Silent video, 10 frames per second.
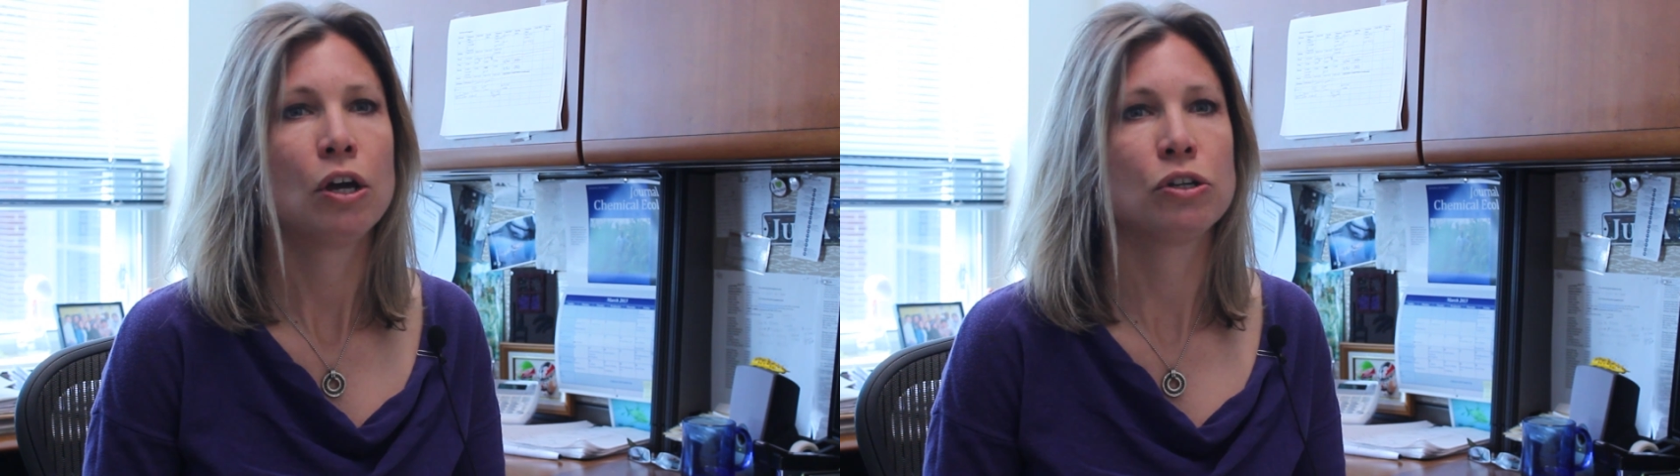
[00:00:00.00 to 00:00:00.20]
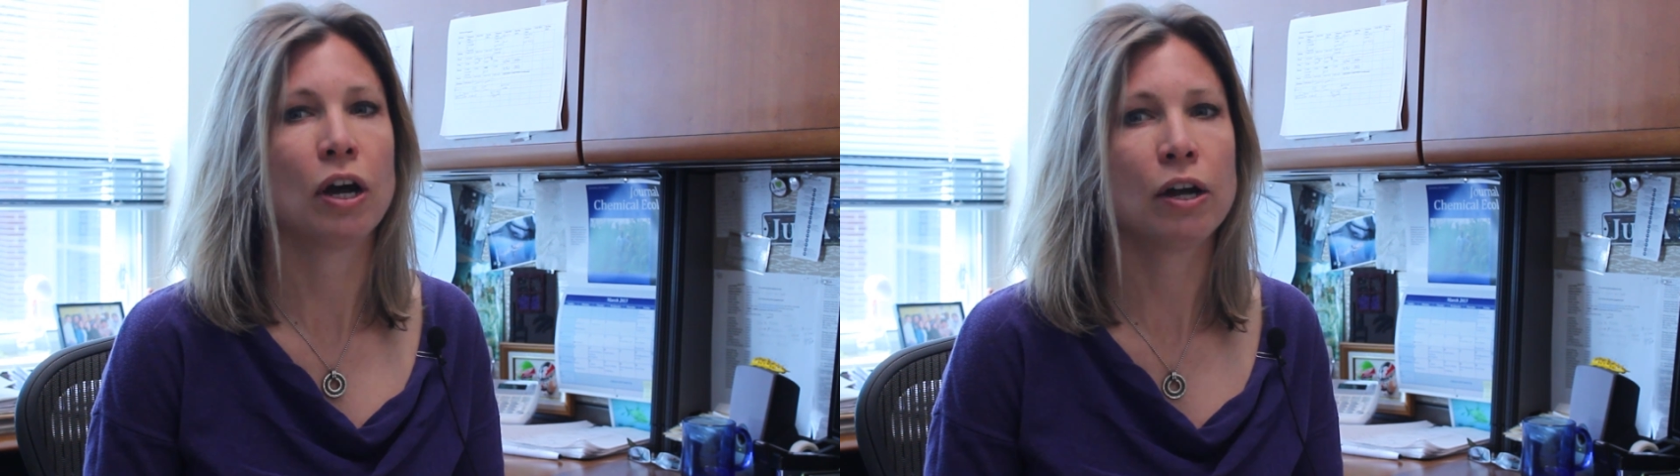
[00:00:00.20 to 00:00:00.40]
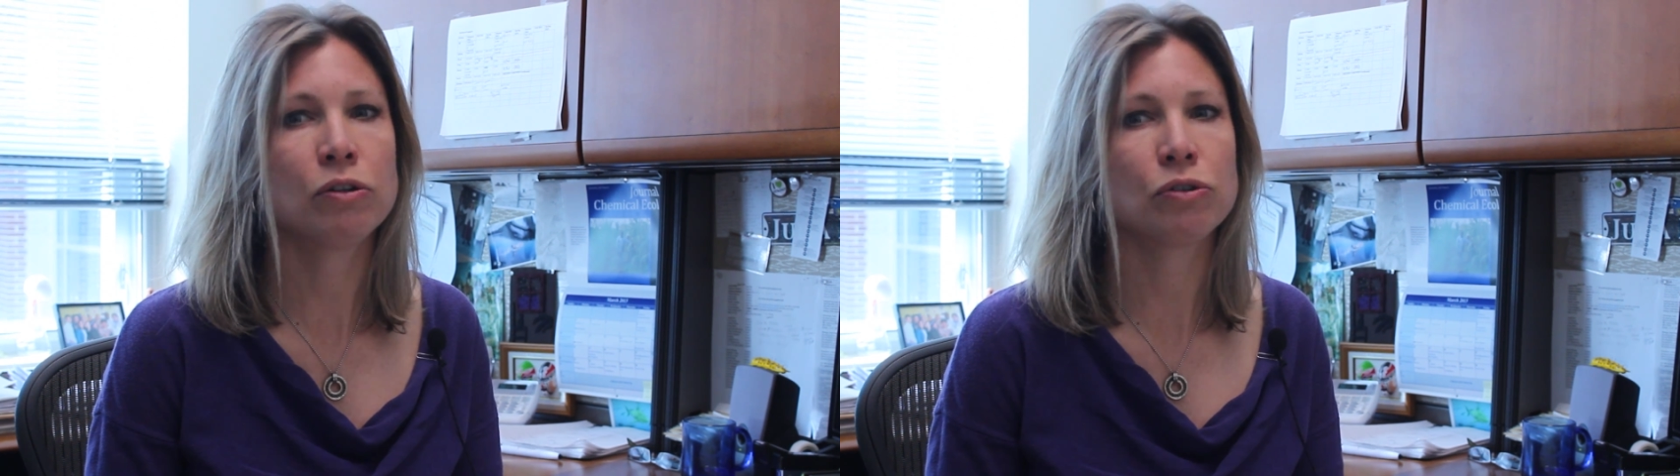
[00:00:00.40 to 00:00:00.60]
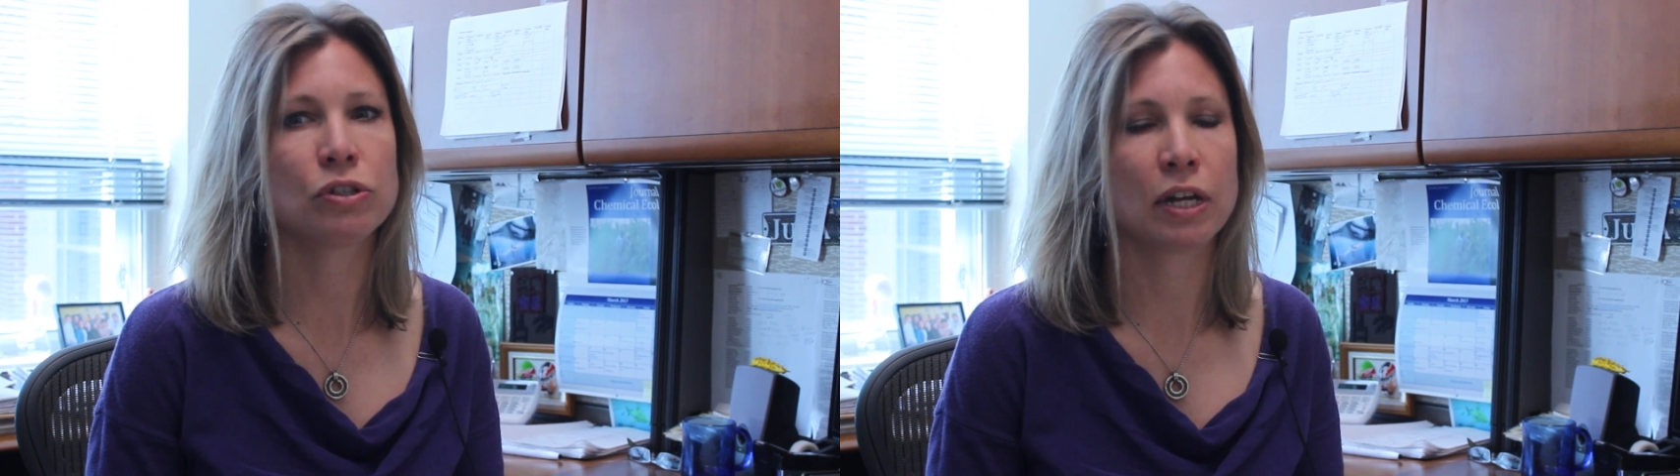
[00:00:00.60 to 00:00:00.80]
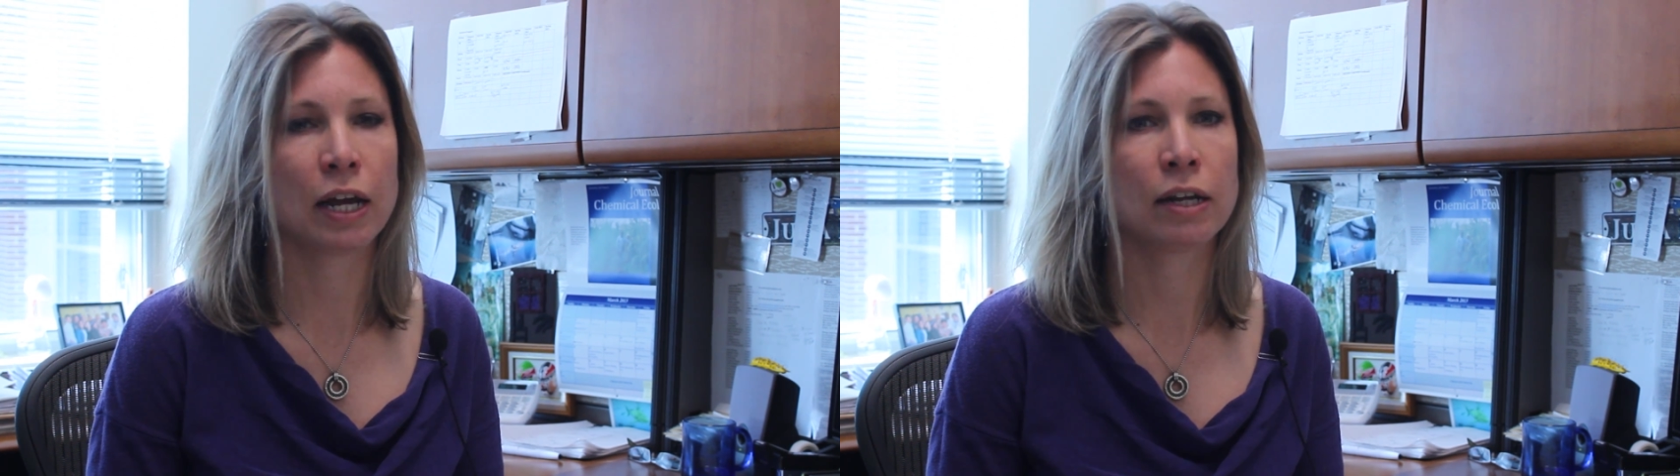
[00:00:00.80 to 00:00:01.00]
to
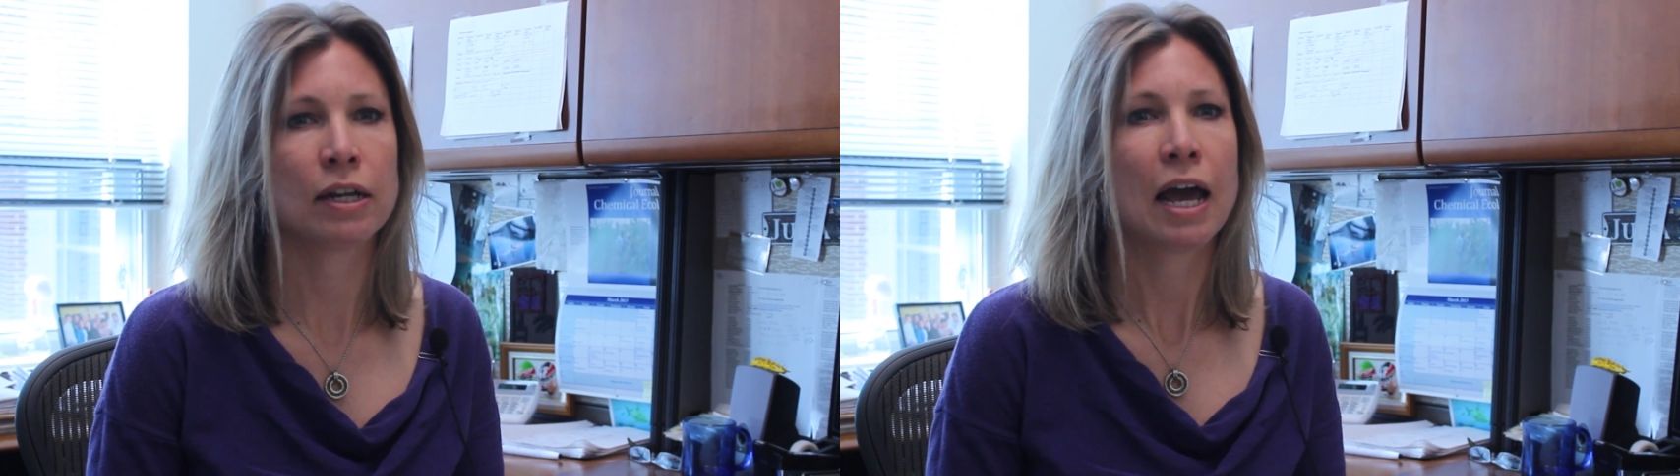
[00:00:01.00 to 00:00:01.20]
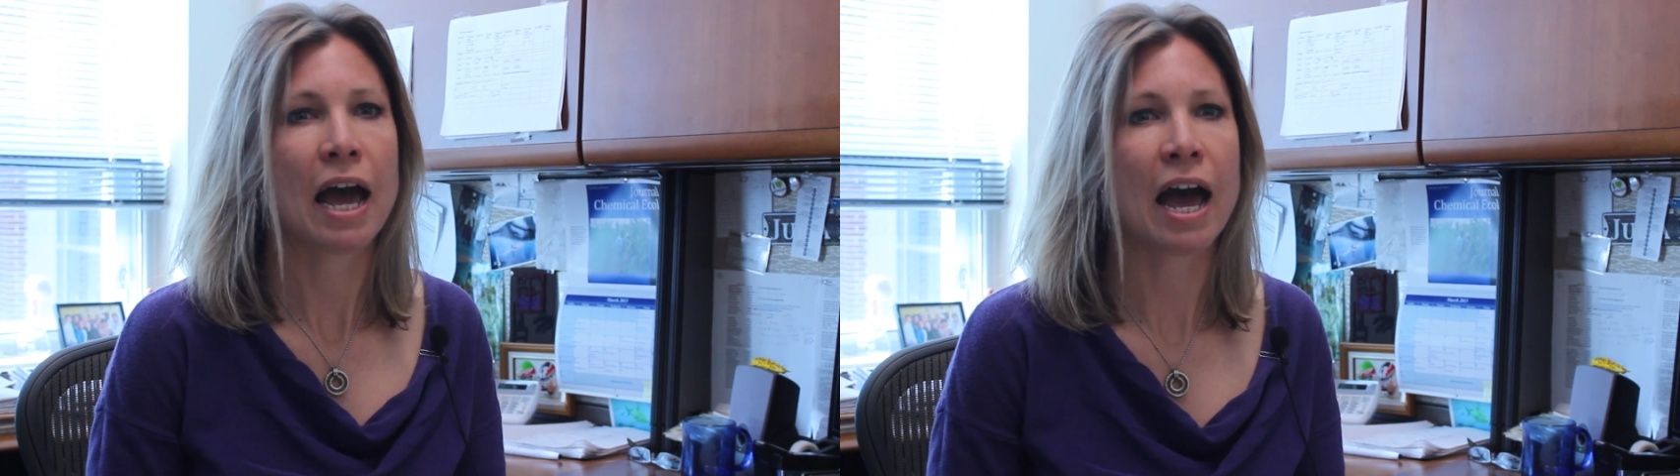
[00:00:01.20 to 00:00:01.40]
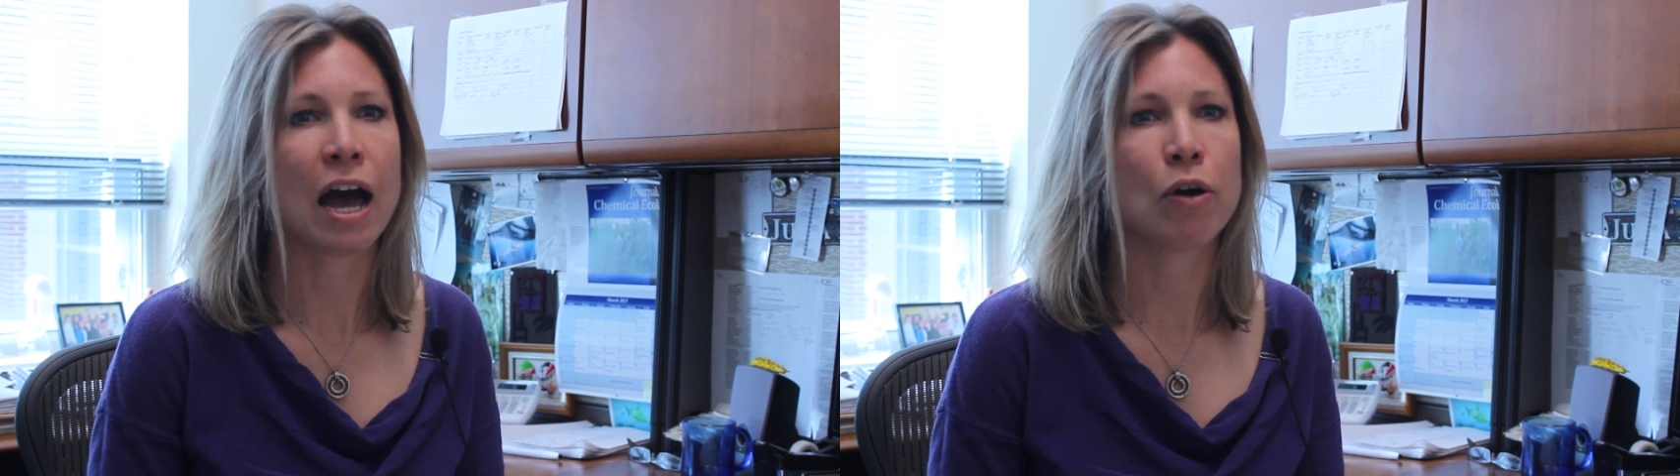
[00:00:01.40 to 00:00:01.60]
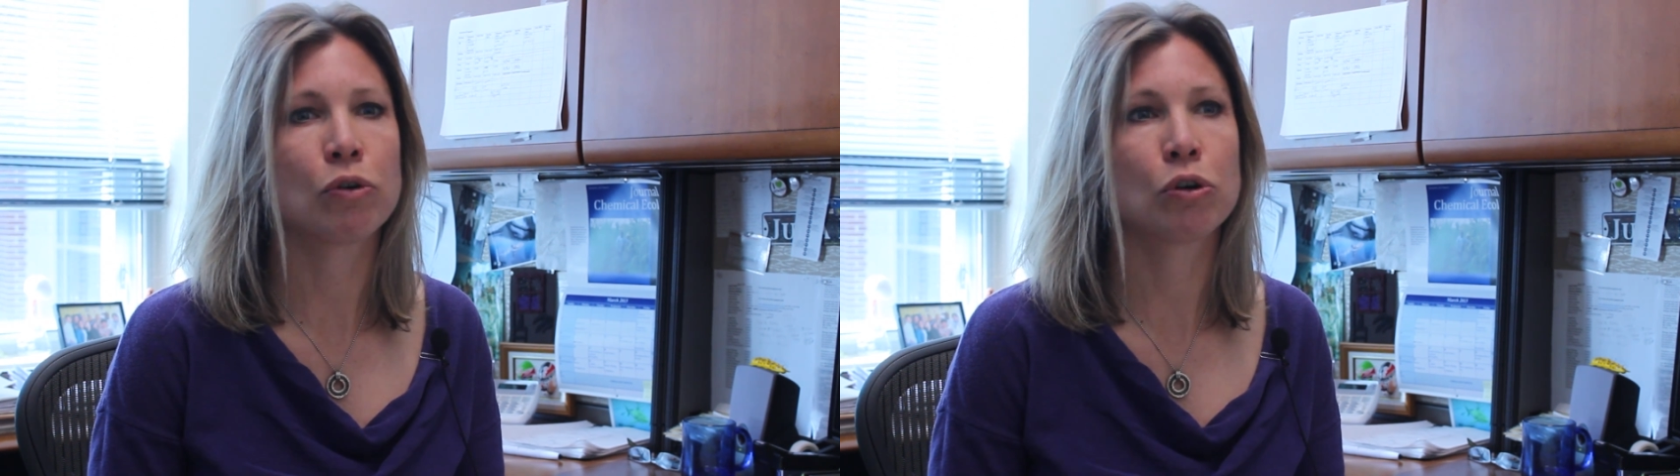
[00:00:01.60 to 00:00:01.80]
understand how